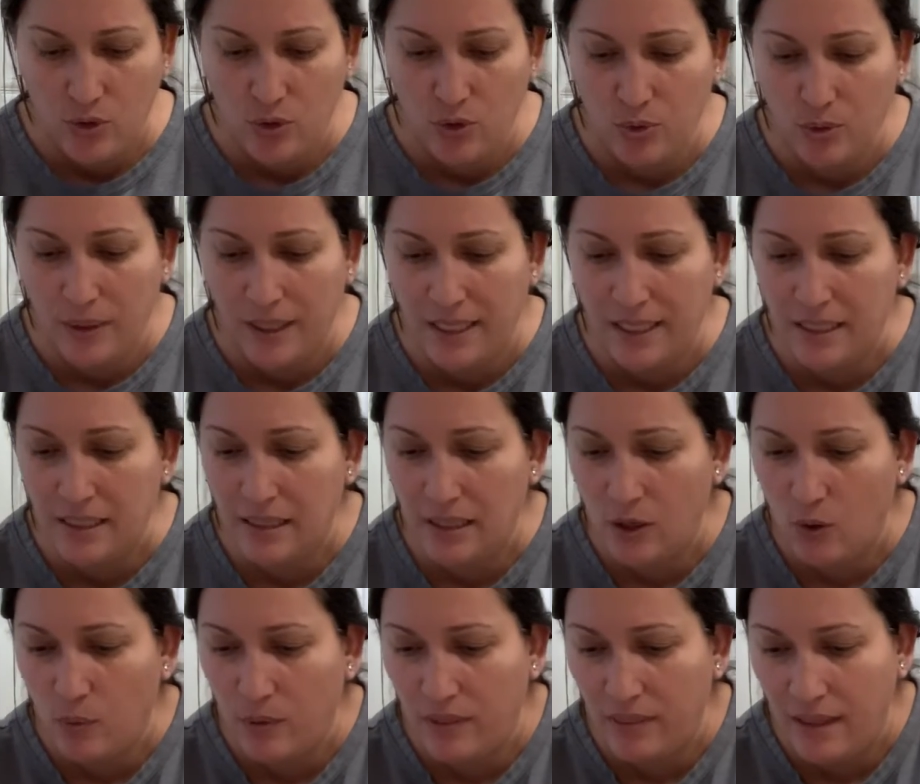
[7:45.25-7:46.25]
do
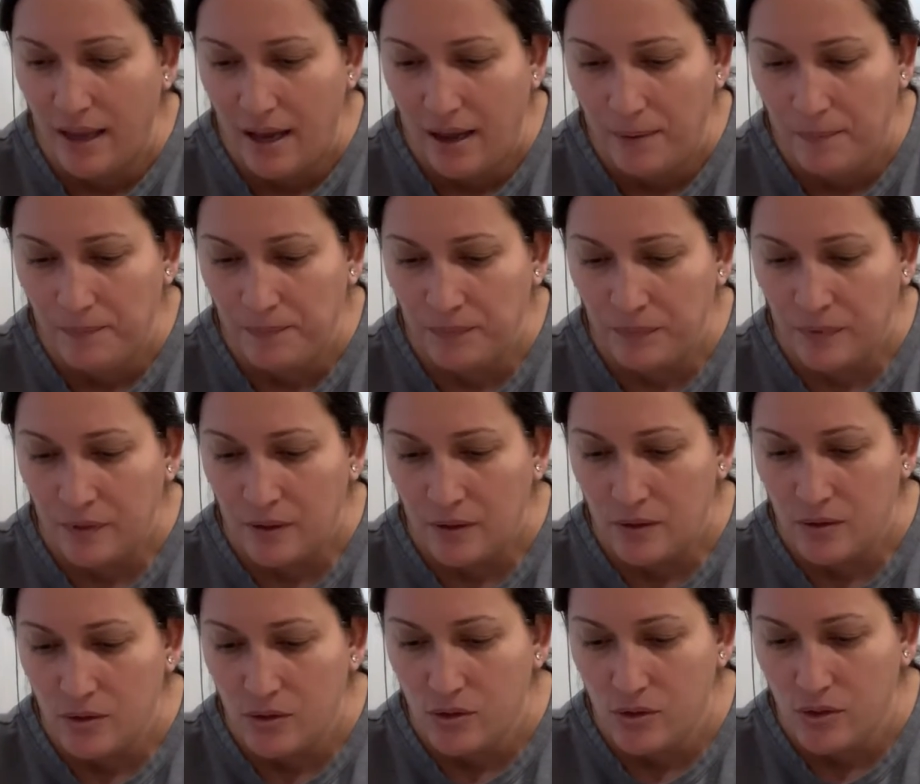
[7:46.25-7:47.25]
anything with that.
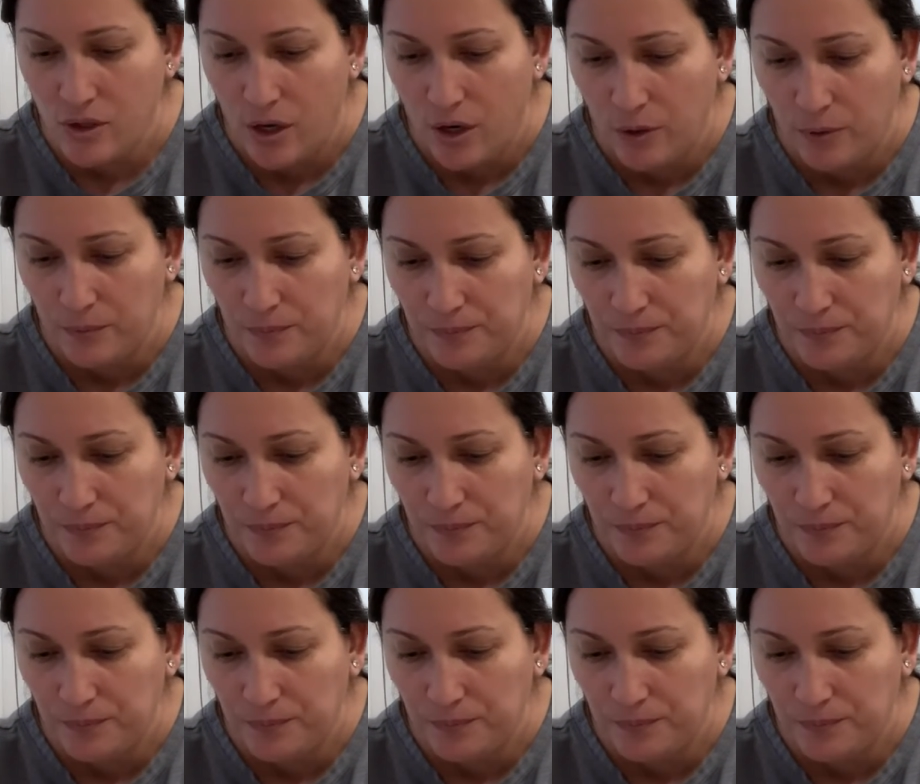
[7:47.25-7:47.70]
So